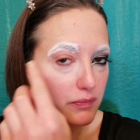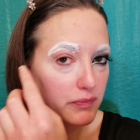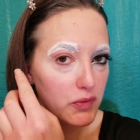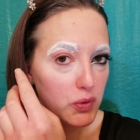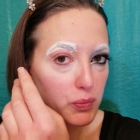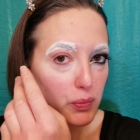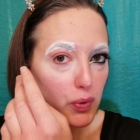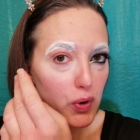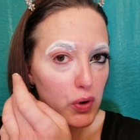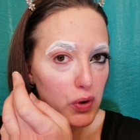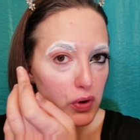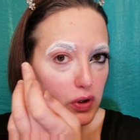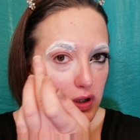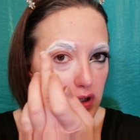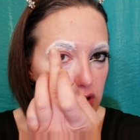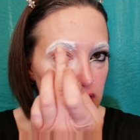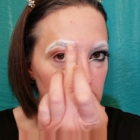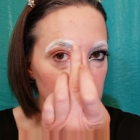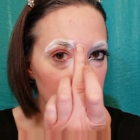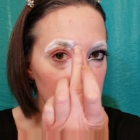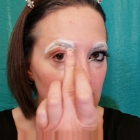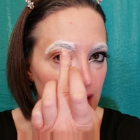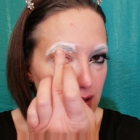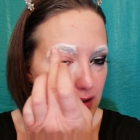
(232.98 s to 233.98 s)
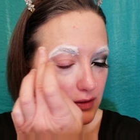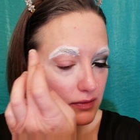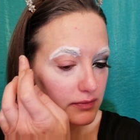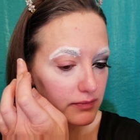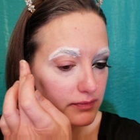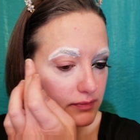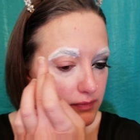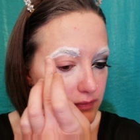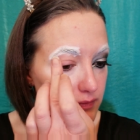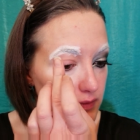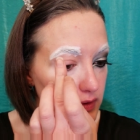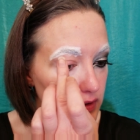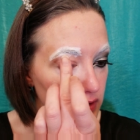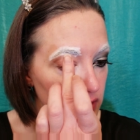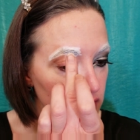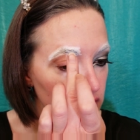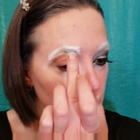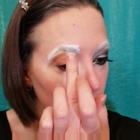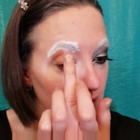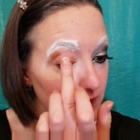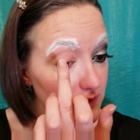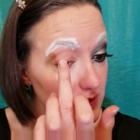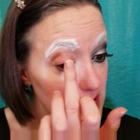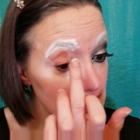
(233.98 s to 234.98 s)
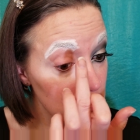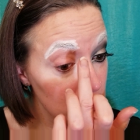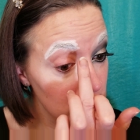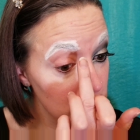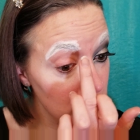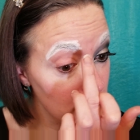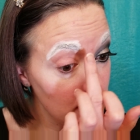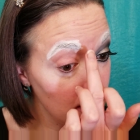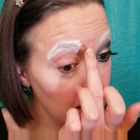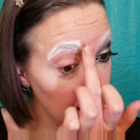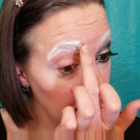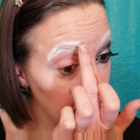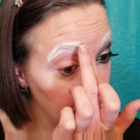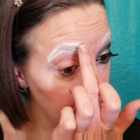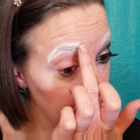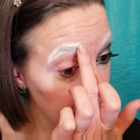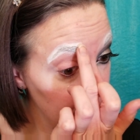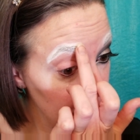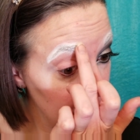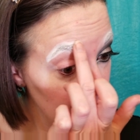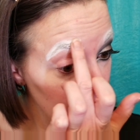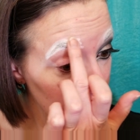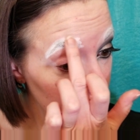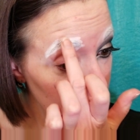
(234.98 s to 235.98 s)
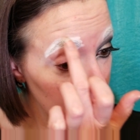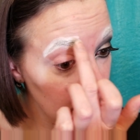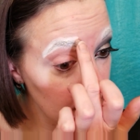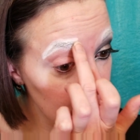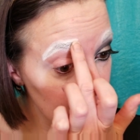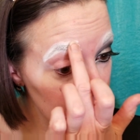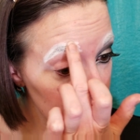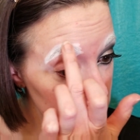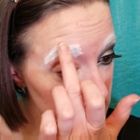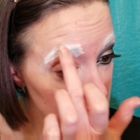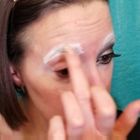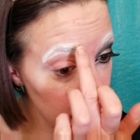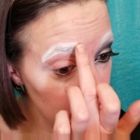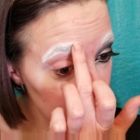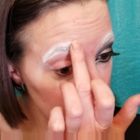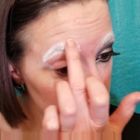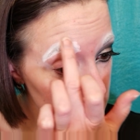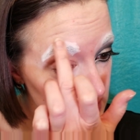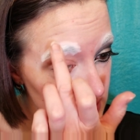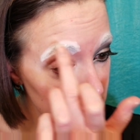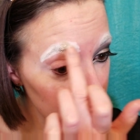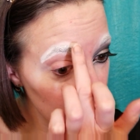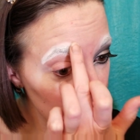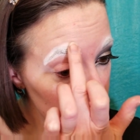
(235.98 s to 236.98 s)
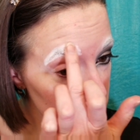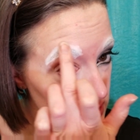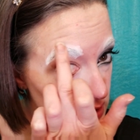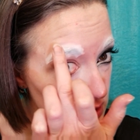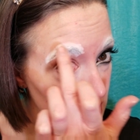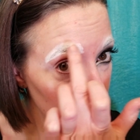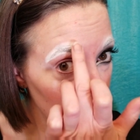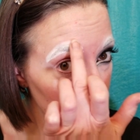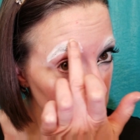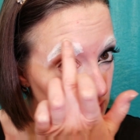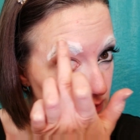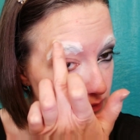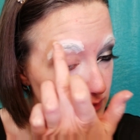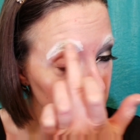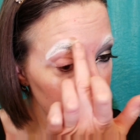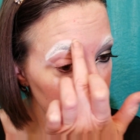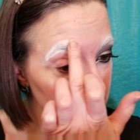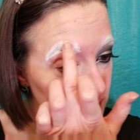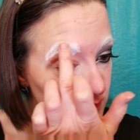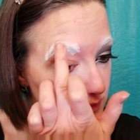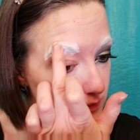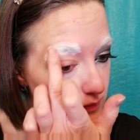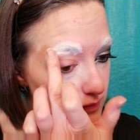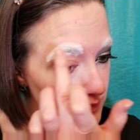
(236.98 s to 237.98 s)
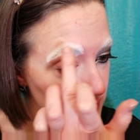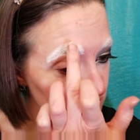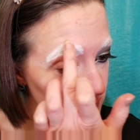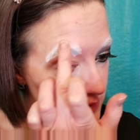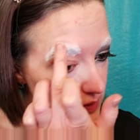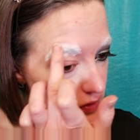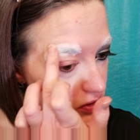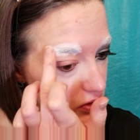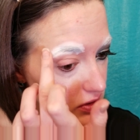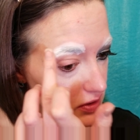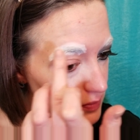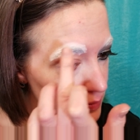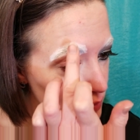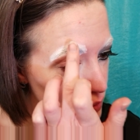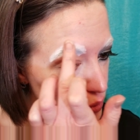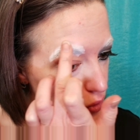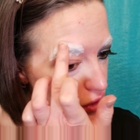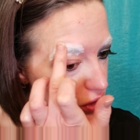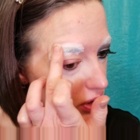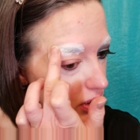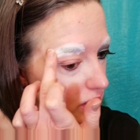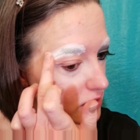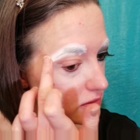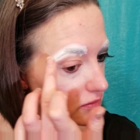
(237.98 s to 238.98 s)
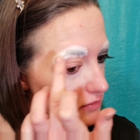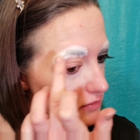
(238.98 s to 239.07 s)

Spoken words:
pores and little crevices in there. So smoosh it in, smoosh it,